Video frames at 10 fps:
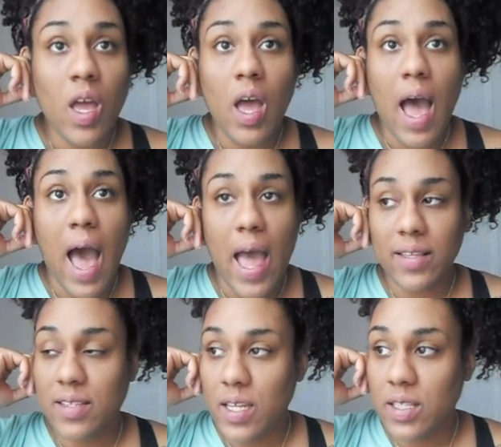I
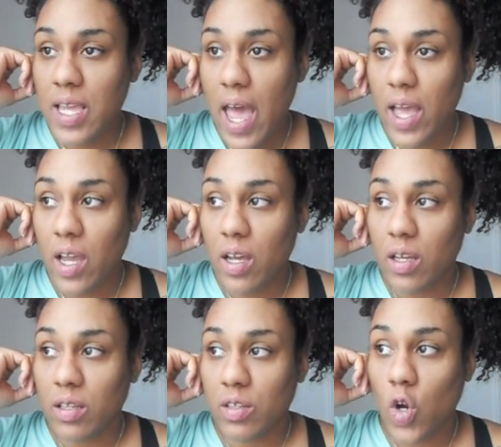did tag
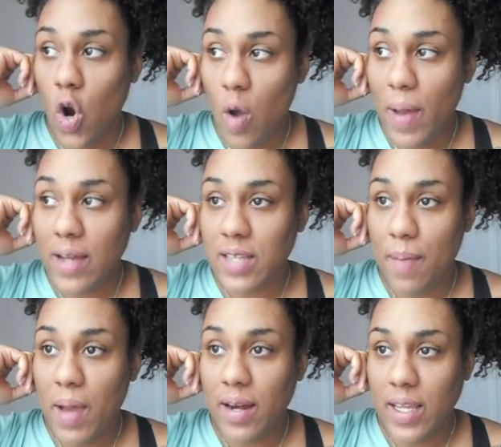curlBox
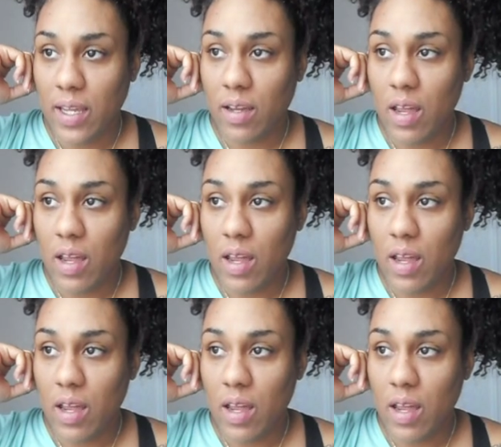and my league,